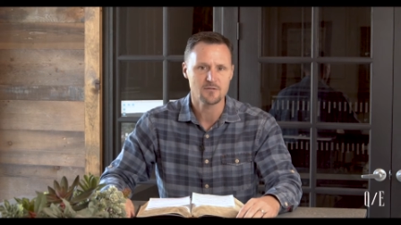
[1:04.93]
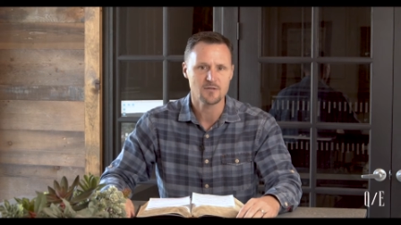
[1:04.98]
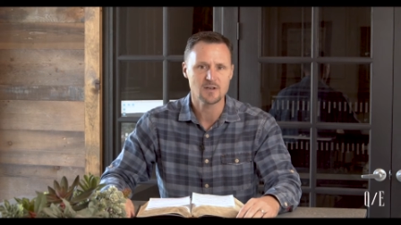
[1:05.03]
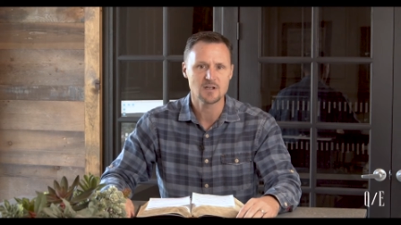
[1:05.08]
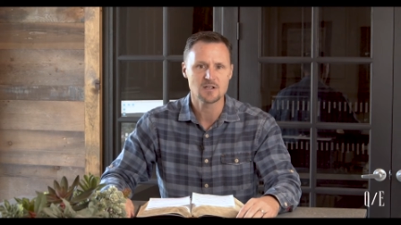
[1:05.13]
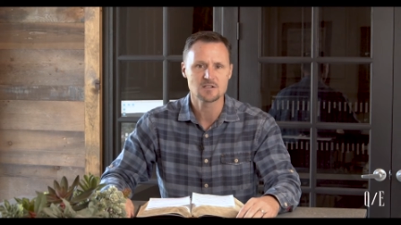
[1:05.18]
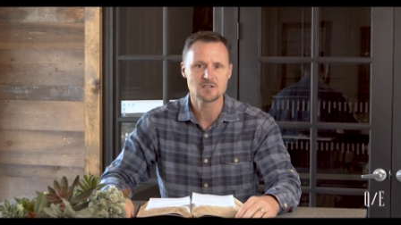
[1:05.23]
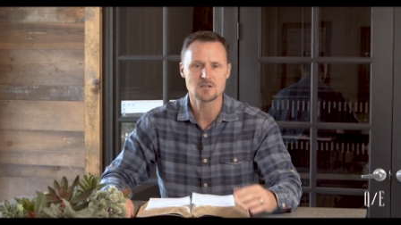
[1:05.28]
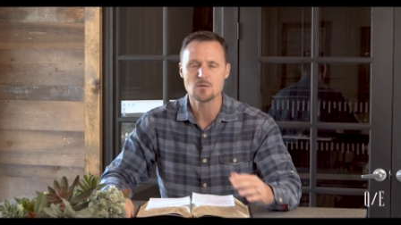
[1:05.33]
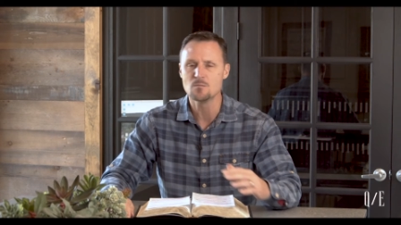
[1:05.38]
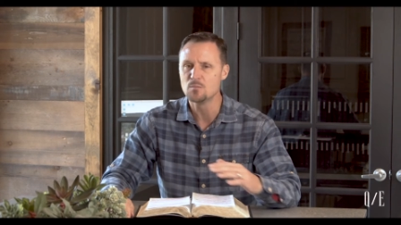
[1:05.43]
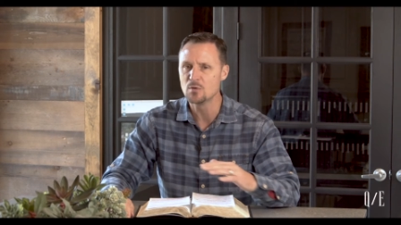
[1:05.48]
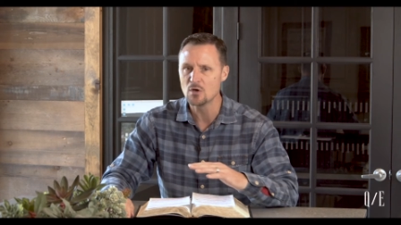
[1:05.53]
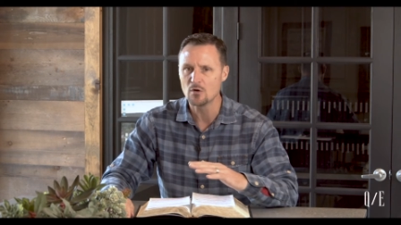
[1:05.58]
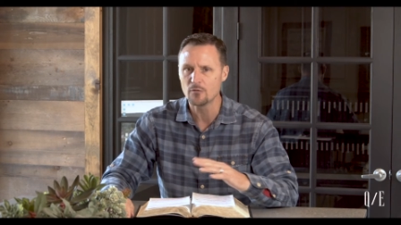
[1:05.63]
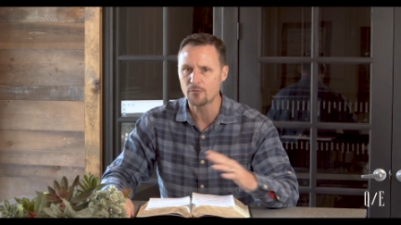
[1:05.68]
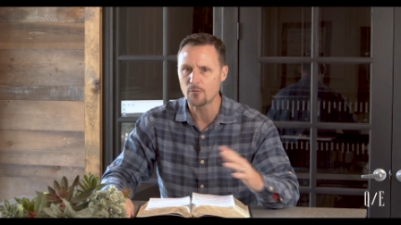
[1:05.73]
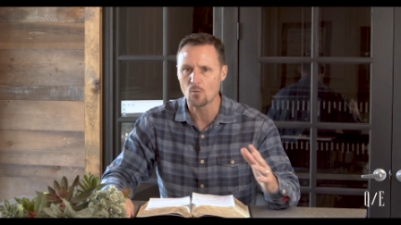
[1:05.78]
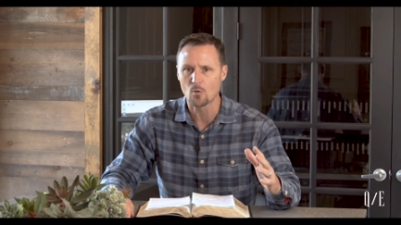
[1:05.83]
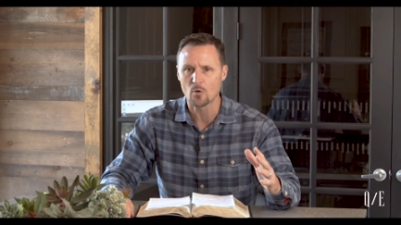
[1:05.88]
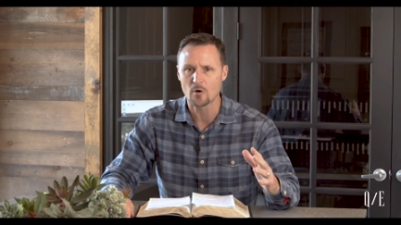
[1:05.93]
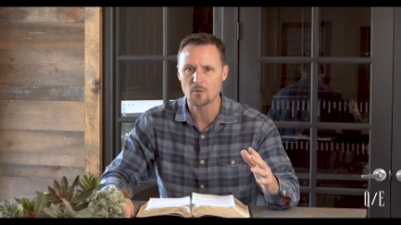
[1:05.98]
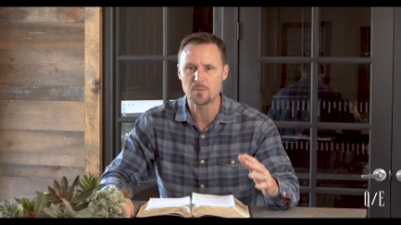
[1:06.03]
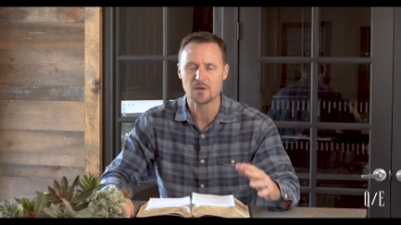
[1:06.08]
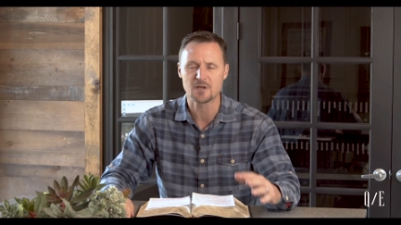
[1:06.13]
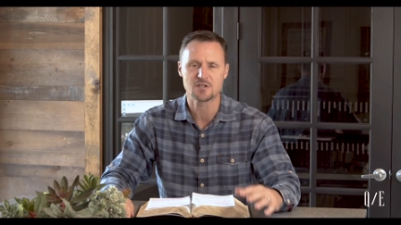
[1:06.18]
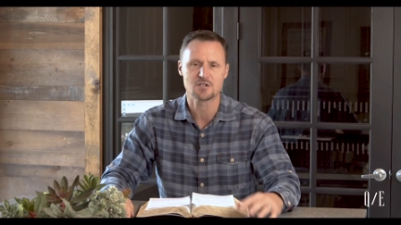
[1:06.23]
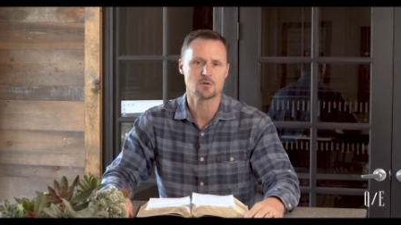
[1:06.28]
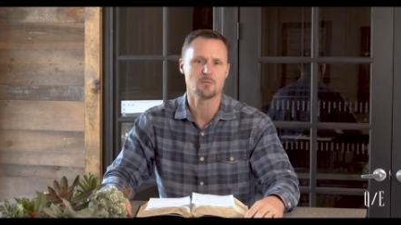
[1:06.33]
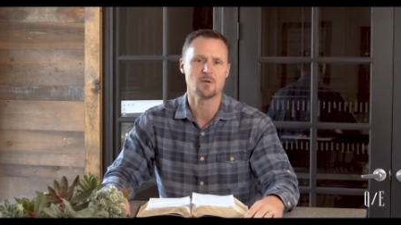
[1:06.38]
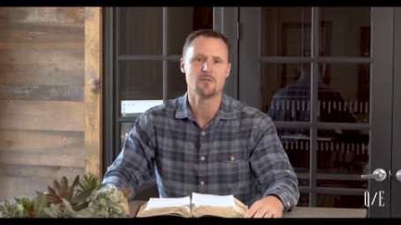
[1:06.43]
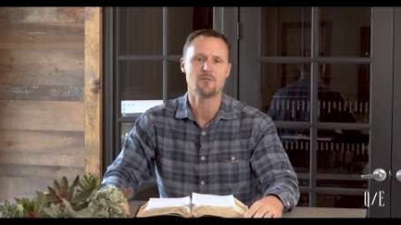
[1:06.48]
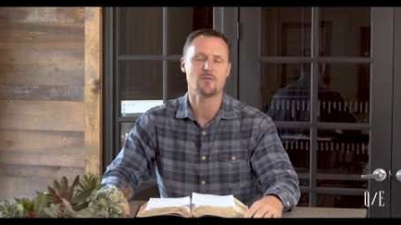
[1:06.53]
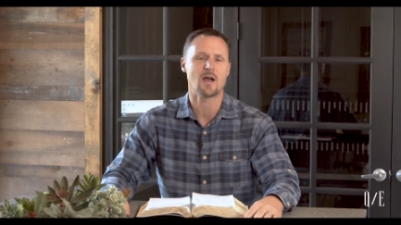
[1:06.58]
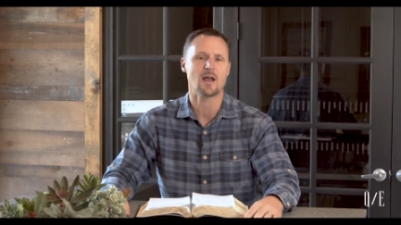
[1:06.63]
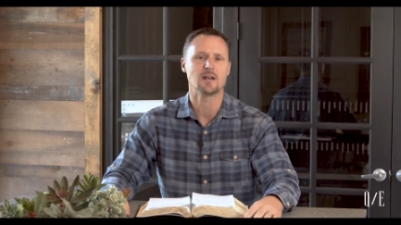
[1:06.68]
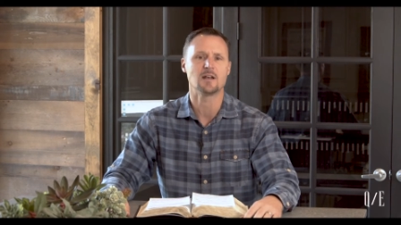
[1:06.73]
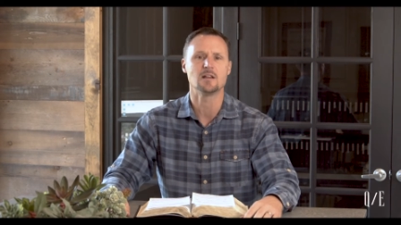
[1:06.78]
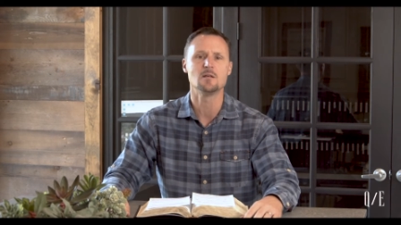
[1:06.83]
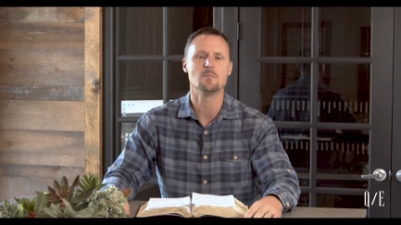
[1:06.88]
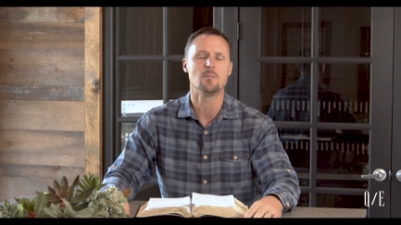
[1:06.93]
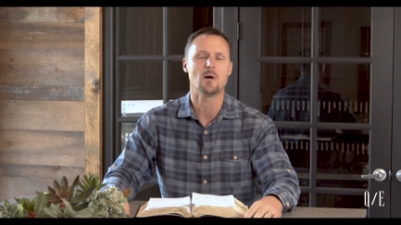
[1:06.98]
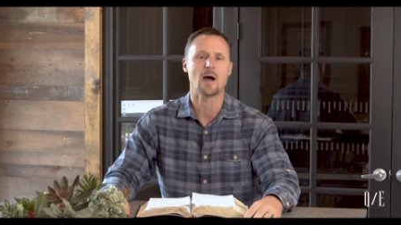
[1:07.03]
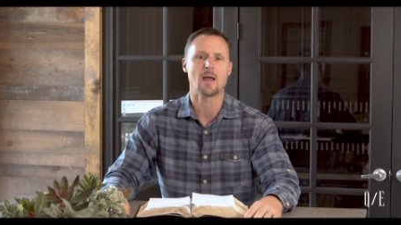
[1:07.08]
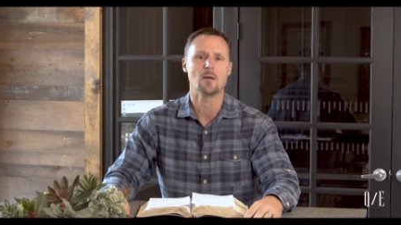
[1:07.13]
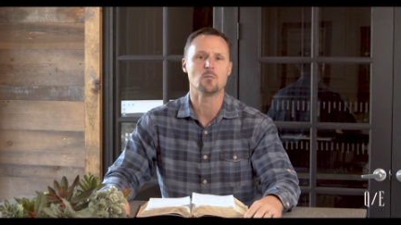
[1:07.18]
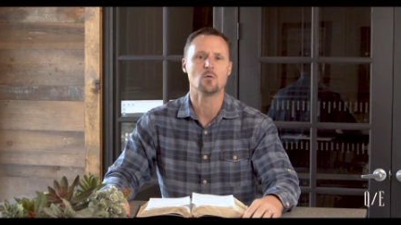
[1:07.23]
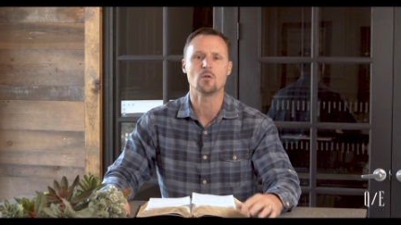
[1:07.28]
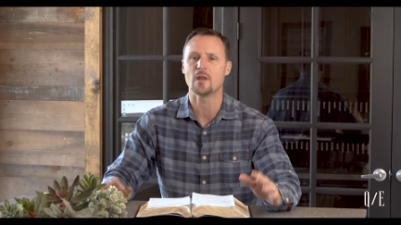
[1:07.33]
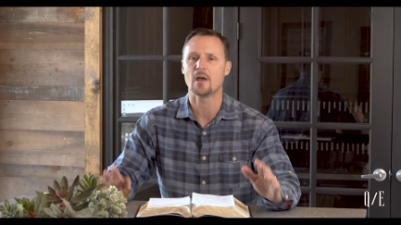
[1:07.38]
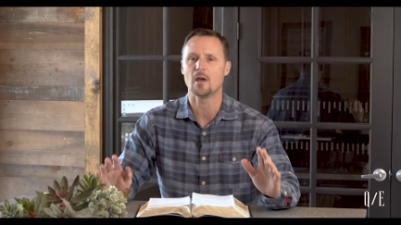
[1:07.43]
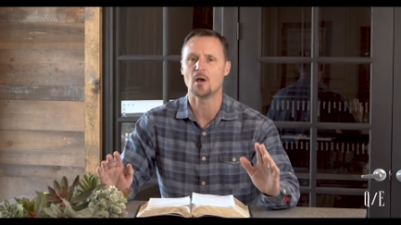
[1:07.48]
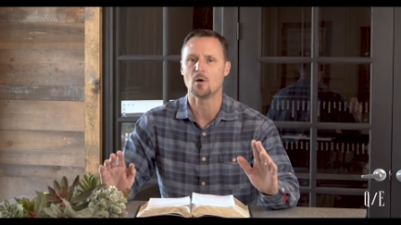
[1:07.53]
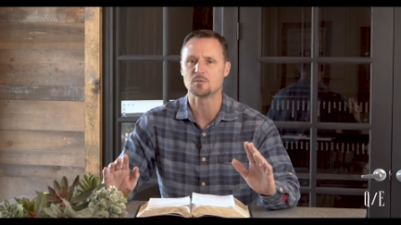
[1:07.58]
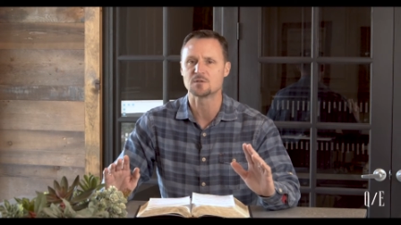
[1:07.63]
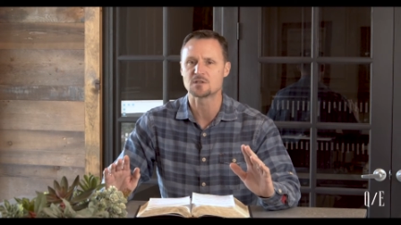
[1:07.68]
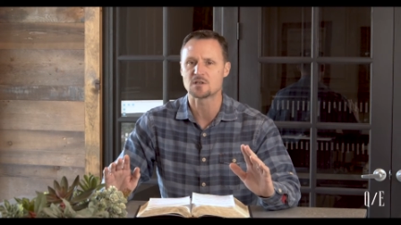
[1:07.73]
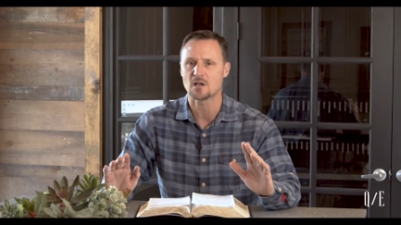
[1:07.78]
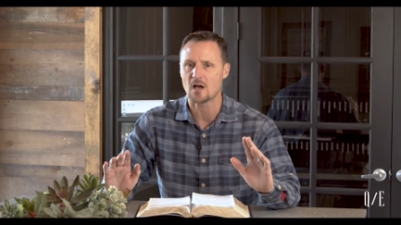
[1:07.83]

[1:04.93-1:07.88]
And it's the beautiful word picture we find in the Bible that helps